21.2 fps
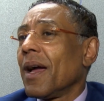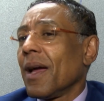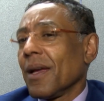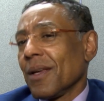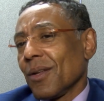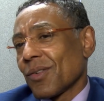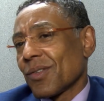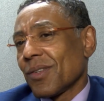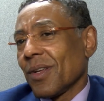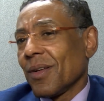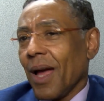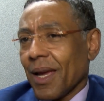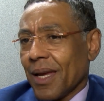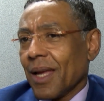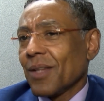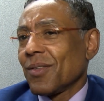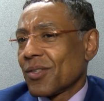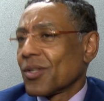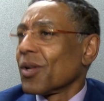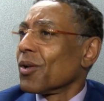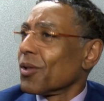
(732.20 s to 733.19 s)
you know, I
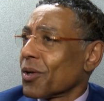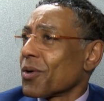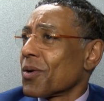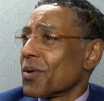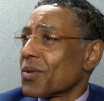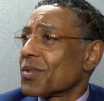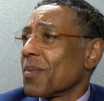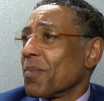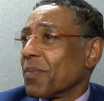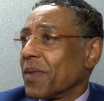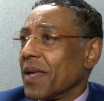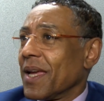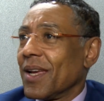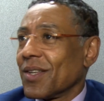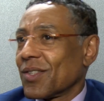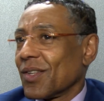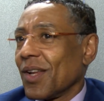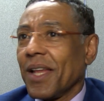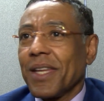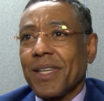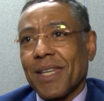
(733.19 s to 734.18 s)
can still learn some
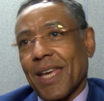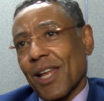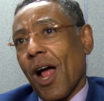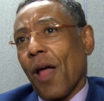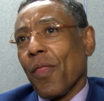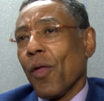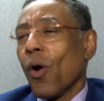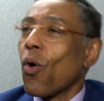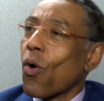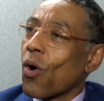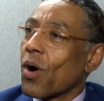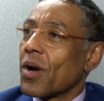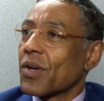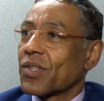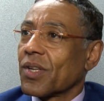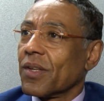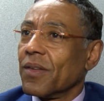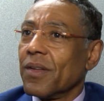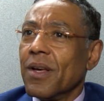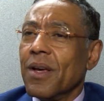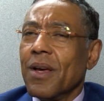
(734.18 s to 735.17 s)
things. And I'd get on the horse,
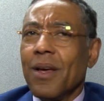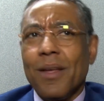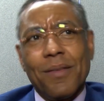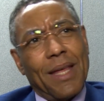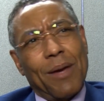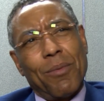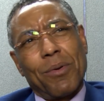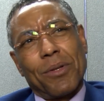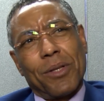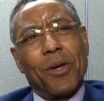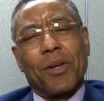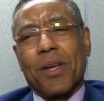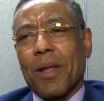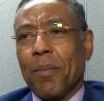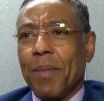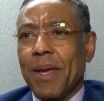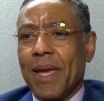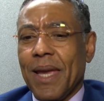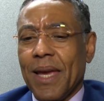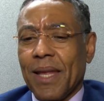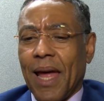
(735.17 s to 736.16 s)
and they would look at
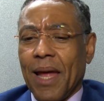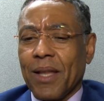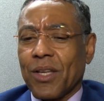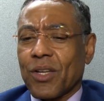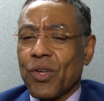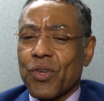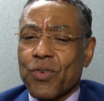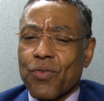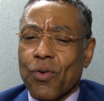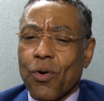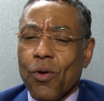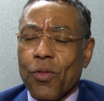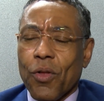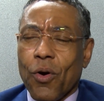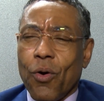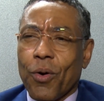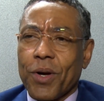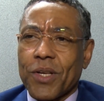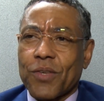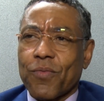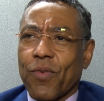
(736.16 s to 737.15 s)
me, and I'd control the
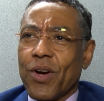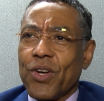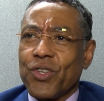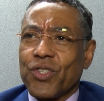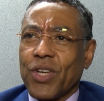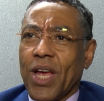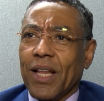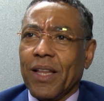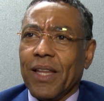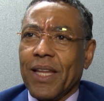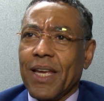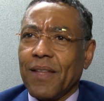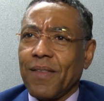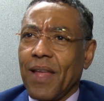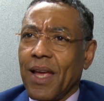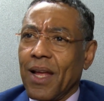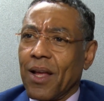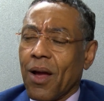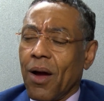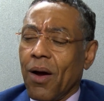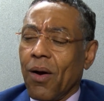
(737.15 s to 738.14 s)
horse very gently, and
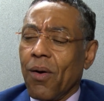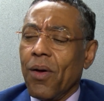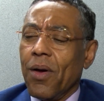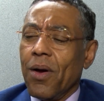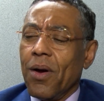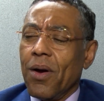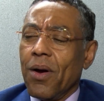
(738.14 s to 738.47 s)
they'd go,